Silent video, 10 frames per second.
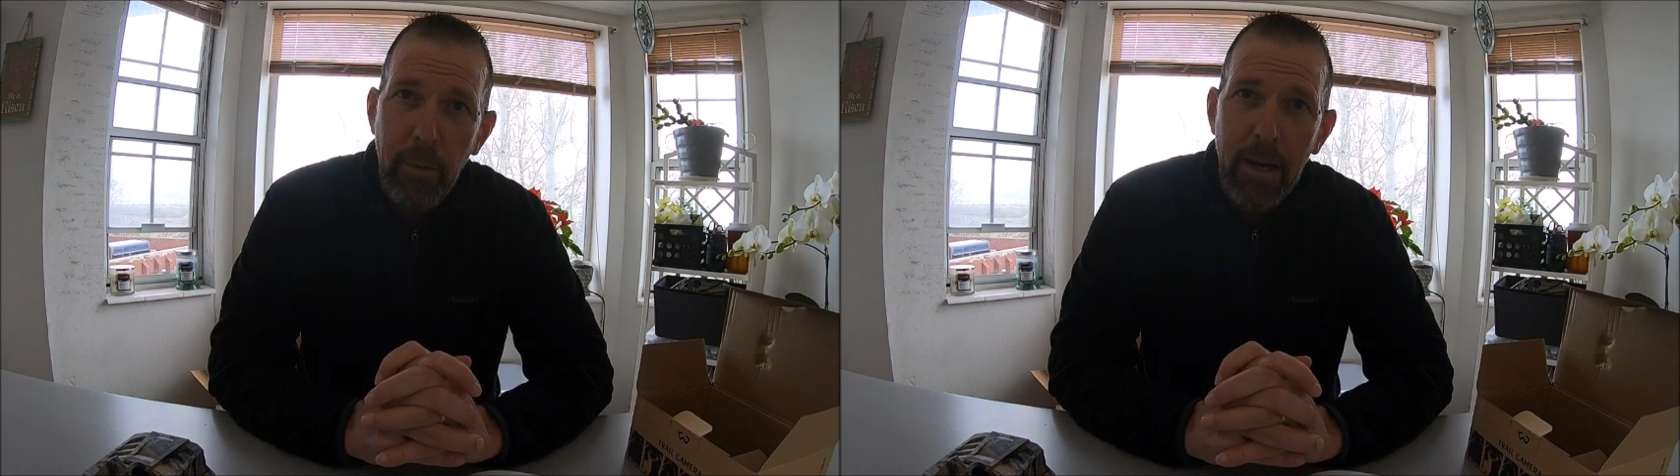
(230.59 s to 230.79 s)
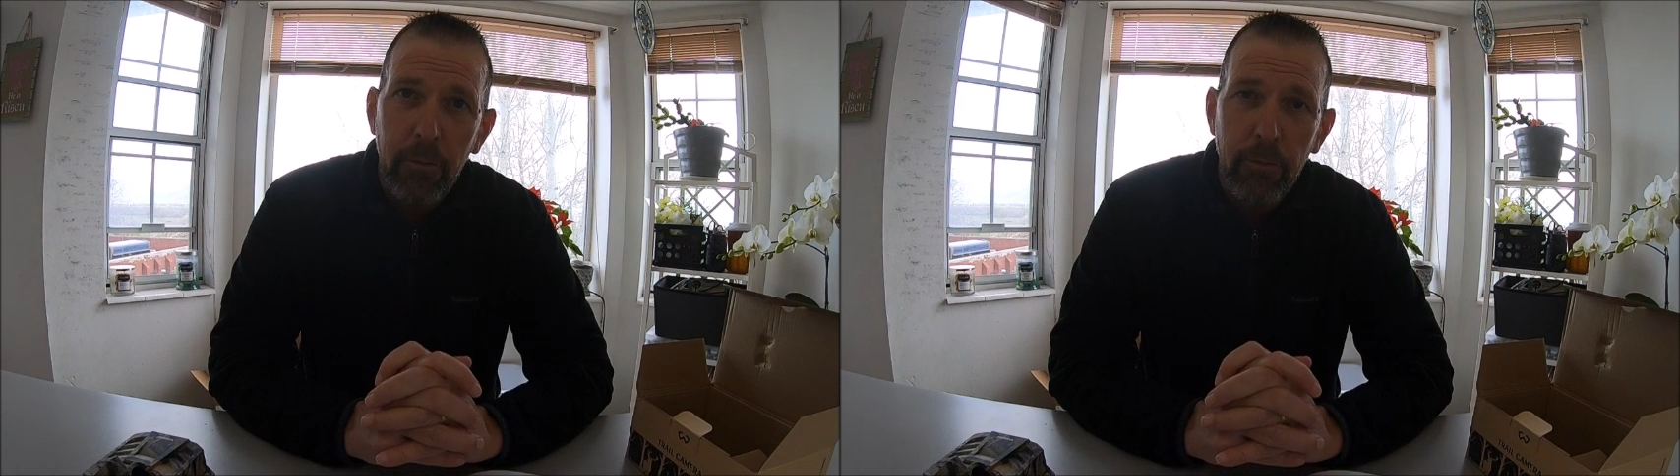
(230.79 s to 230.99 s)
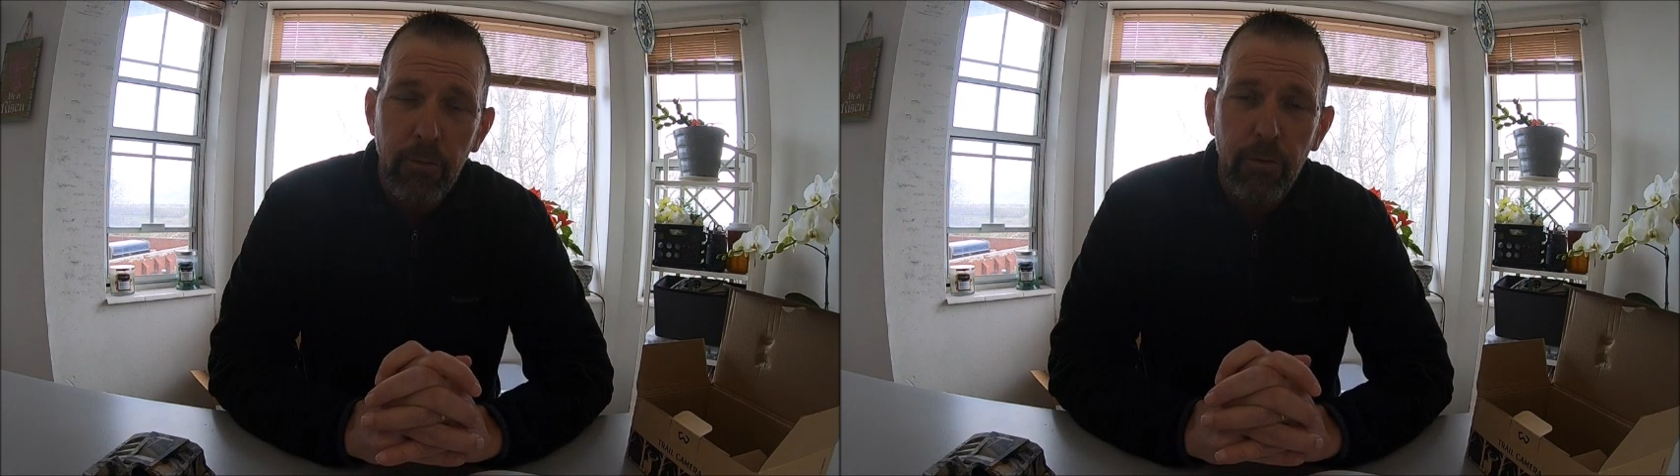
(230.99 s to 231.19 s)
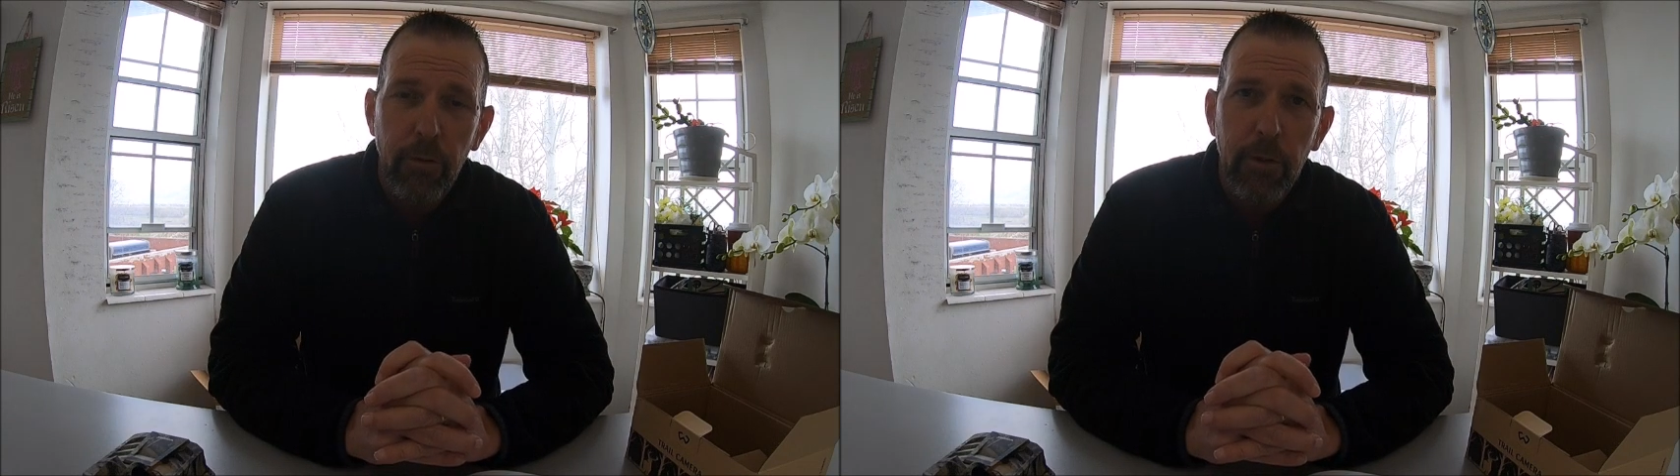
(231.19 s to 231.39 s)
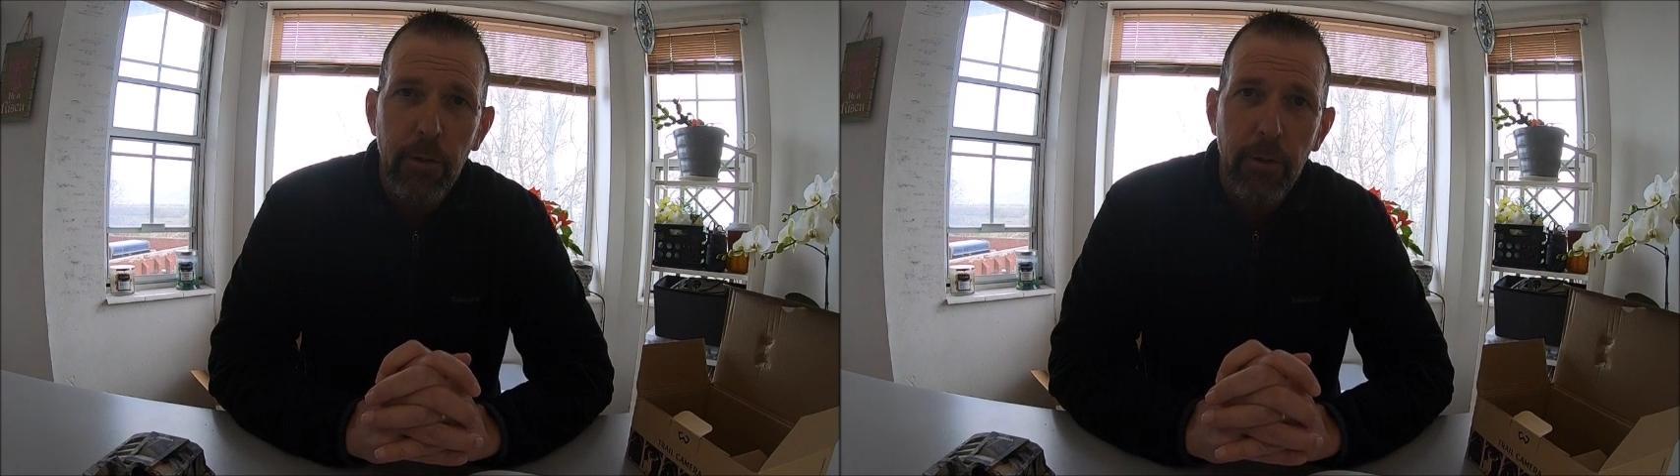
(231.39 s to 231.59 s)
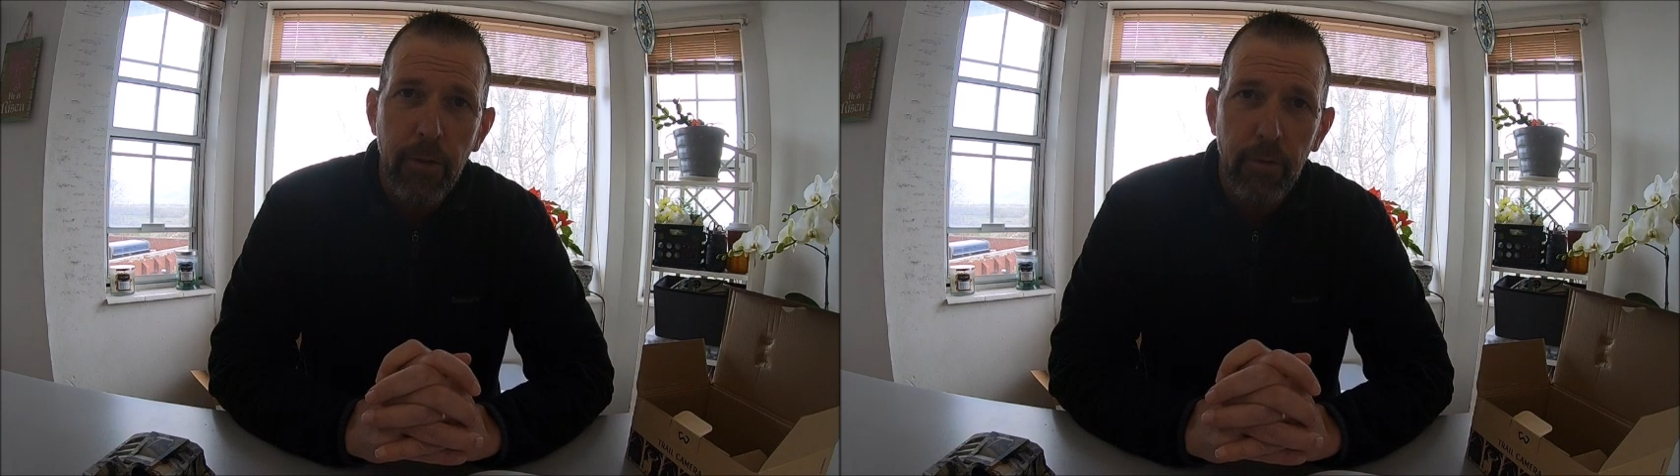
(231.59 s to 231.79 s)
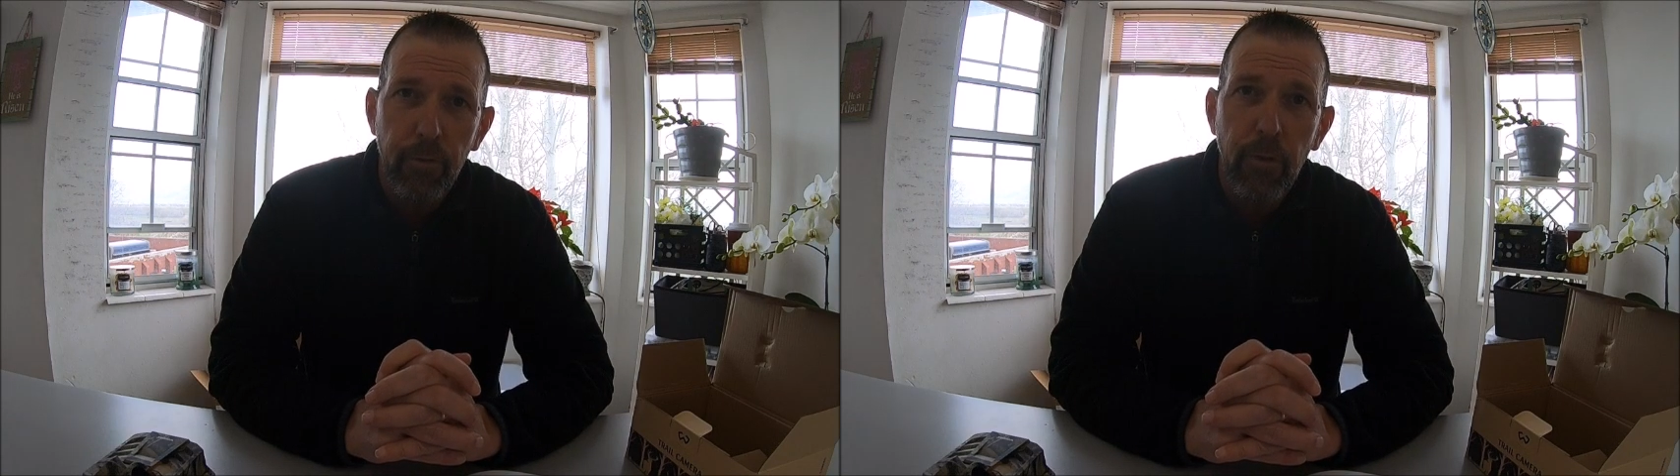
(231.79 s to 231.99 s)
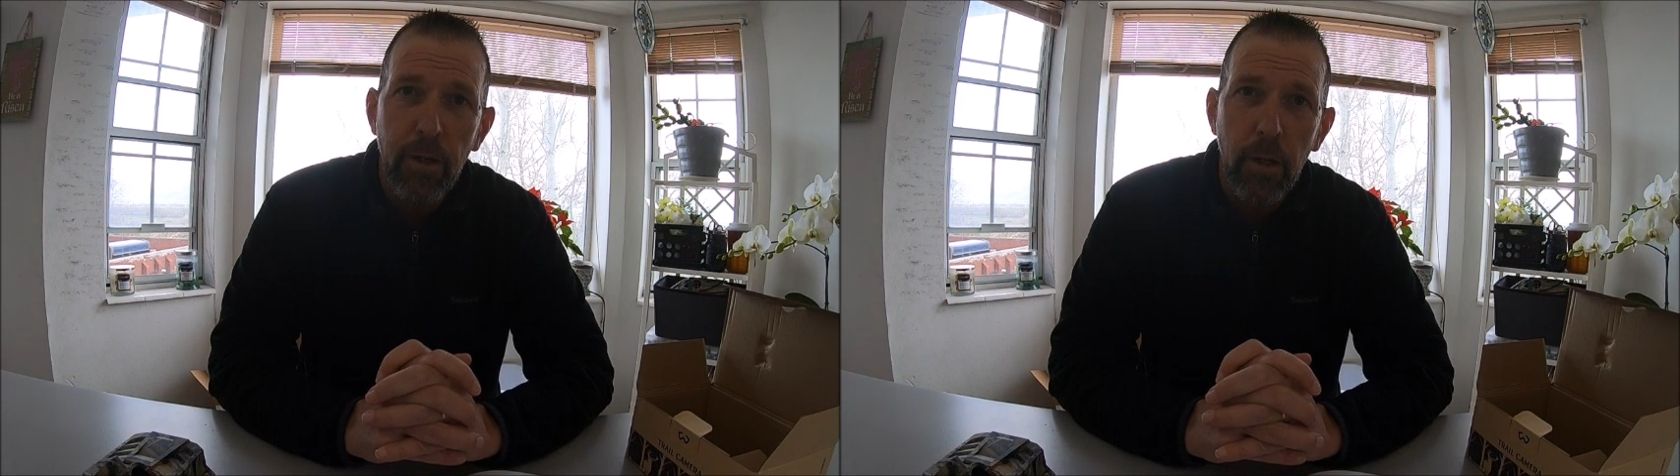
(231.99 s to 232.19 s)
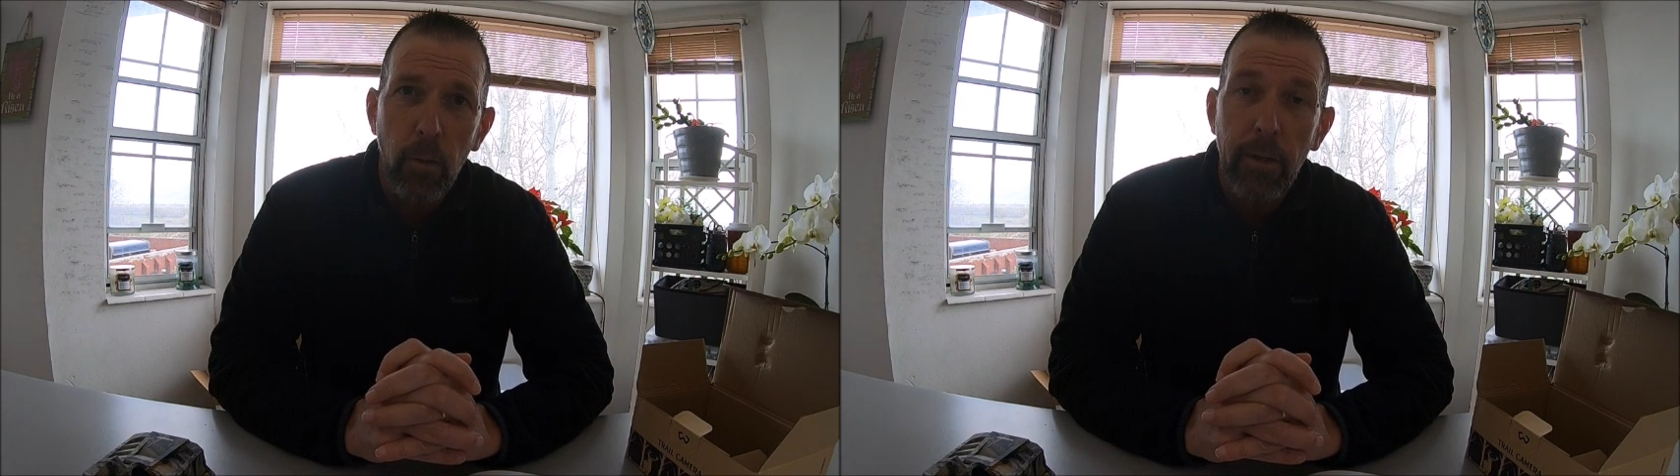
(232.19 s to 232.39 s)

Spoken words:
mountains earlier in this video,